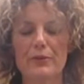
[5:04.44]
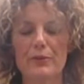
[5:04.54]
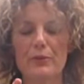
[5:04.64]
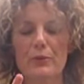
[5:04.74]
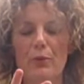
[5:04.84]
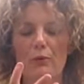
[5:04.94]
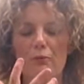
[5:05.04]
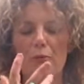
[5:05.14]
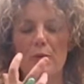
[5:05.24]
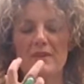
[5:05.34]
two or
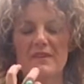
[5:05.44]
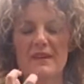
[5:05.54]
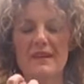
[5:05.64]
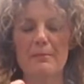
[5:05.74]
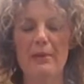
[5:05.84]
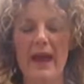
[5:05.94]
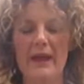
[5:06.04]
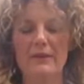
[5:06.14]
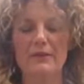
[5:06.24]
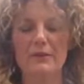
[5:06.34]
four, see the
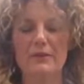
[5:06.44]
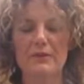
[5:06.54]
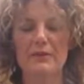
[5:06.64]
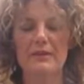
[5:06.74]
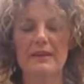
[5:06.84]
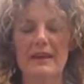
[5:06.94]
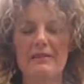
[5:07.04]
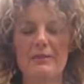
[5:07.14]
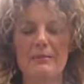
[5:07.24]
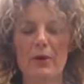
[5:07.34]
black, so
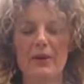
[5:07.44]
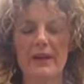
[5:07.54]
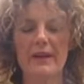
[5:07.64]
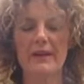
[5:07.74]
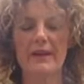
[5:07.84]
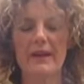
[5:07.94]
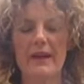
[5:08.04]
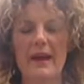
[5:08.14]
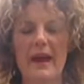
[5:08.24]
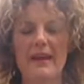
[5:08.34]
leave the body
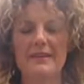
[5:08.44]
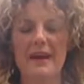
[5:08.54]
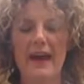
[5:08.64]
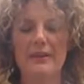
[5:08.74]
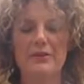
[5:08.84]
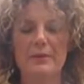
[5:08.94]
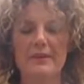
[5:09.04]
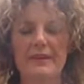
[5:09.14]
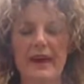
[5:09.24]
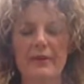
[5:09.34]
attached to
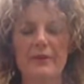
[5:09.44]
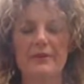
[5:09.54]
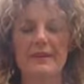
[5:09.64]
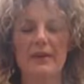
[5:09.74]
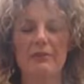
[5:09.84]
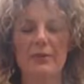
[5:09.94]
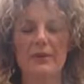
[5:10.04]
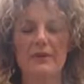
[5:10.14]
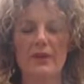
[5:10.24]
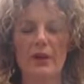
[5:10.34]
it. Tell yourself
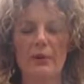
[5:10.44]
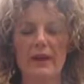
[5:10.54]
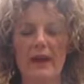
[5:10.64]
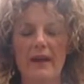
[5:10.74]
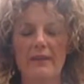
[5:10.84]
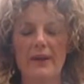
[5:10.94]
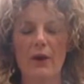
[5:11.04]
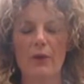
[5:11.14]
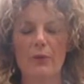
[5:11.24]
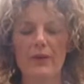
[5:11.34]
what's going and then
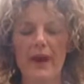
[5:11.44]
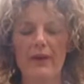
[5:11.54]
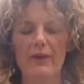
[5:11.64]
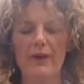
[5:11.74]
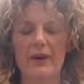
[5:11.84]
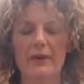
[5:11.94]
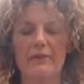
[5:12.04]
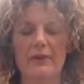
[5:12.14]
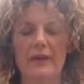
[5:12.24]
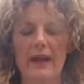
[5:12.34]
hold out
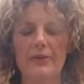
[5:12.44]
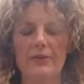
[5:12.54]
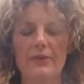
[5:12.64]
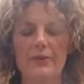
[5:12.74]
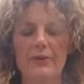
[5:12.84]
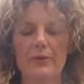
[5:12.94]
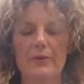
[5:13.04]
for a count of two.